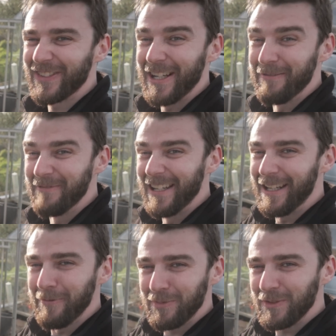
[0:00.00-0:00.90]
frame
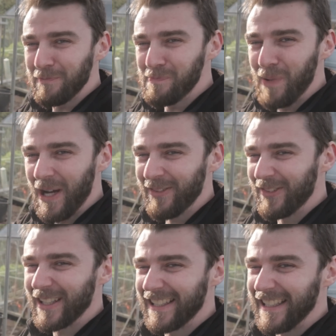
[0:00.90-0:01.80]
lips
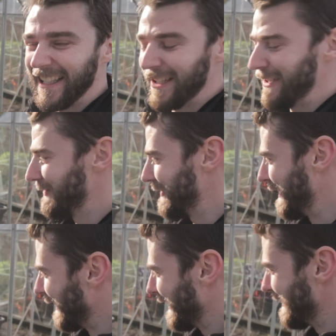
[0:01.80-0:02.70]
perfectly
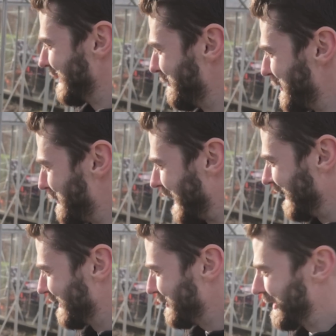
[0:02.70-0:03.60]
over the timber
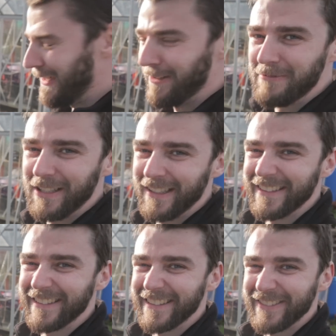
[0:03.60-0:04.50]
base, which I'm
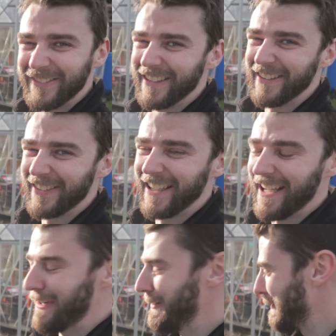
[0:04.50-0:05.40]
just really, really
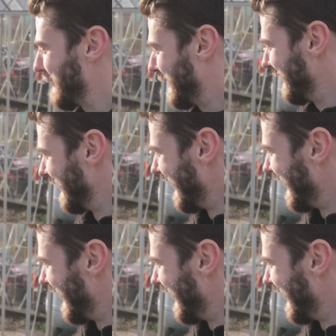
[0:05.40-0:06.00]
happy about.